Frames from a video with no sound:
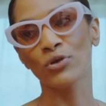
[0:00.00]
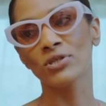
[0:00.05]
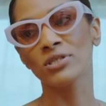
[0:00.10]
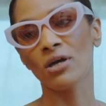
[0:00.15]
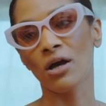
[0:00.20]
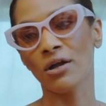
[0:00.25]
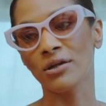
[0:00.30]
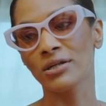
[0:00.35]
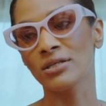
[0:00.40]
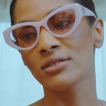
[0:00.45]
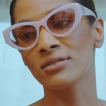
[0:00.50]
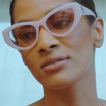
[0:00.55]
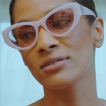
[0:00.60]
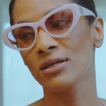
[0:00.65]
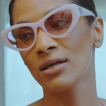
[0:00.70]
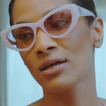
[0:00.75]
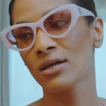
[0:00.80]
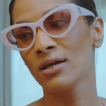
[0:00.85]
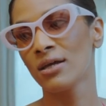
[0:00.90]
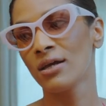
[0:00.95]
more
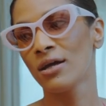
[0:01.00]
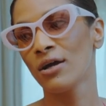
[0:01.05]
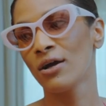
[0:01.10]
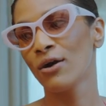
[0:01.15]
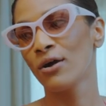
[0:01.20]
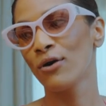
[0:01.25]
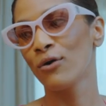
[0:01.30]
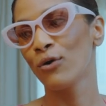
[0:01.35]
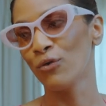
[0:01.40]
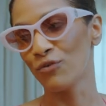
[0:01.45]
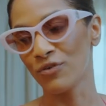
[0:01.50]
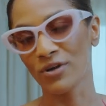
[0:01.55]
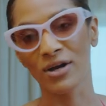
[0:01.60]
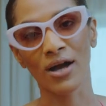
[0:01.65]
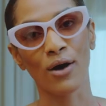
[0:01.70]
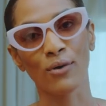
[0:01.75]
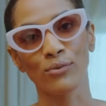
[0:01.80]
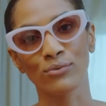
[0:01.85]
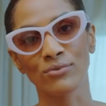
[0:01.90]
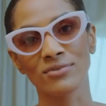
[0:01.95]
saris over
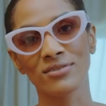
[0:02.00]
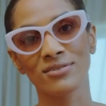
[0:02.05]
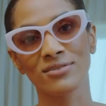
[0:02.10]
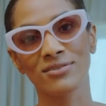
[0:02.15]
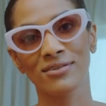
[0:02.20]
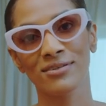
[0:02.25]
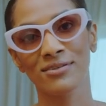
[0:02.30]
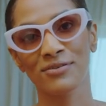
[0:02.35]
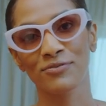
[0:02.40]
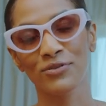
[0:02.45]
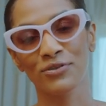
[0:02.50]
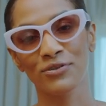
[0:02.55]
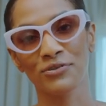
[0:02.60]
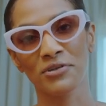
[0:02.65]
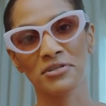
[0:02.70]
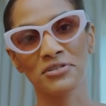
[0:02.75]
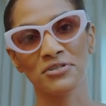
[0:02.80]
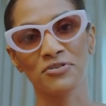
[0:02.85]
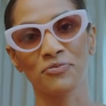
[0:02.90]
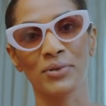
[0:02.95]
gowns for the
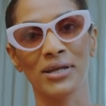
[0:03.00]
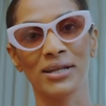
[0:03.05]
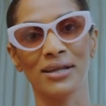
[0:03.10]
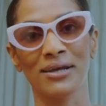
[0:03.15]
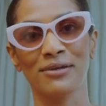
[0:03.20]
rest of my